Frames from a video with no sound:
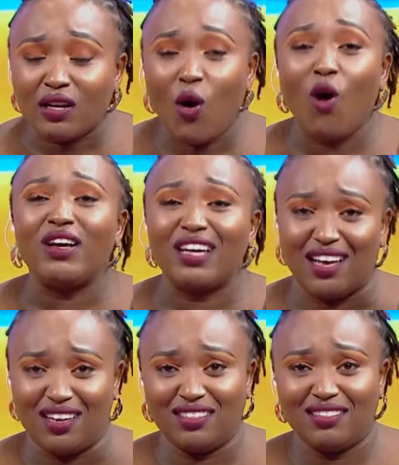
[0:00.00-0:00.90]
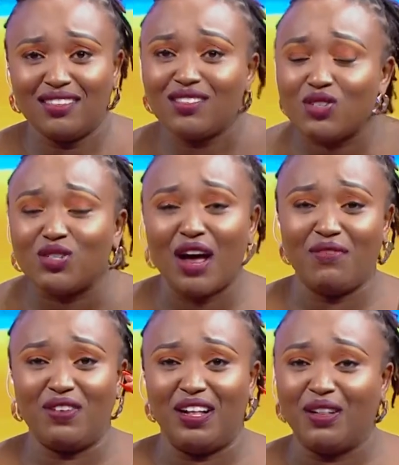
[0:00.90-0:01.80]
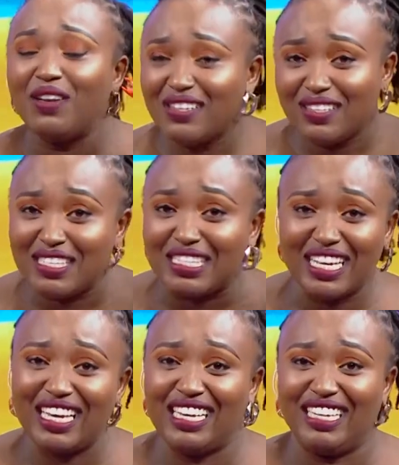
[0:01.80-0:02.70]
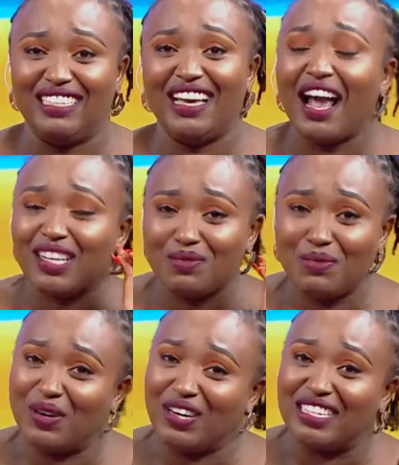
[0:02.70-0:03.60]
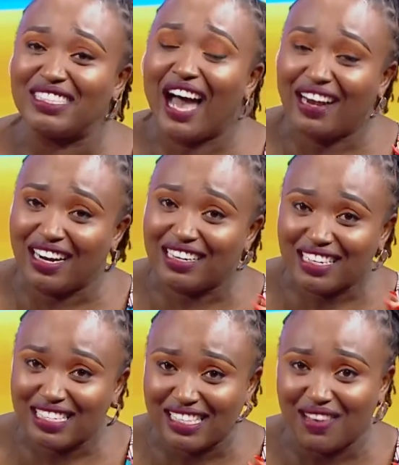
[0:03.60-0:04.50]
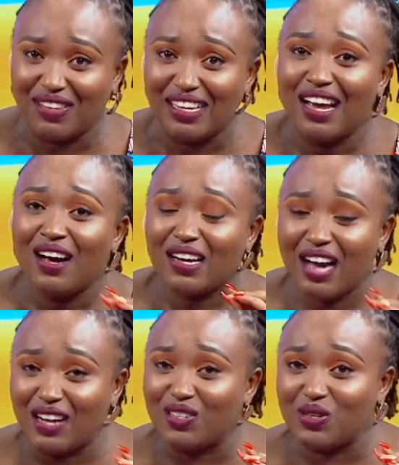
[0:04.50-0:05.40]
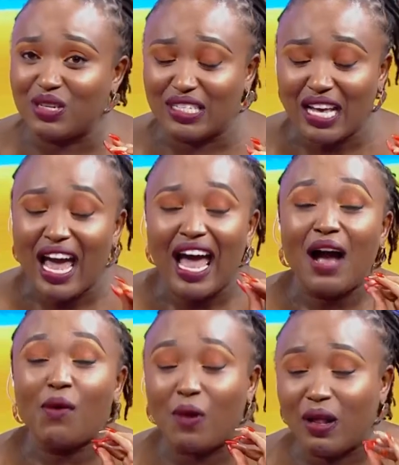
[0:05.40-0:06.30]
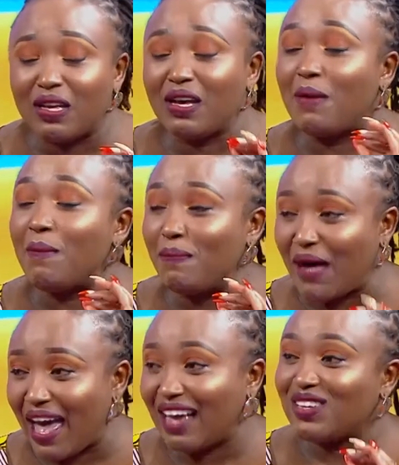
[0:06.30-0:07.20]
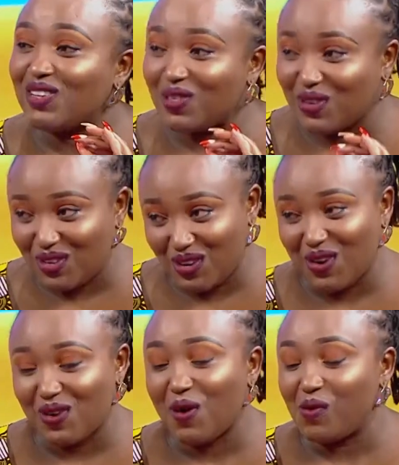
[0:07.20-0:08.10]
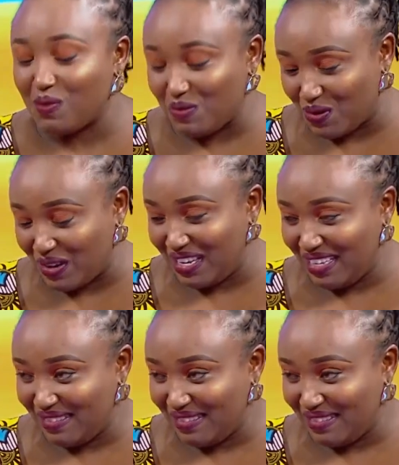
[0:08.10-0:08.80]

conquer, travel, see, experience 197 countries. Welcome back to the show, Wamboi.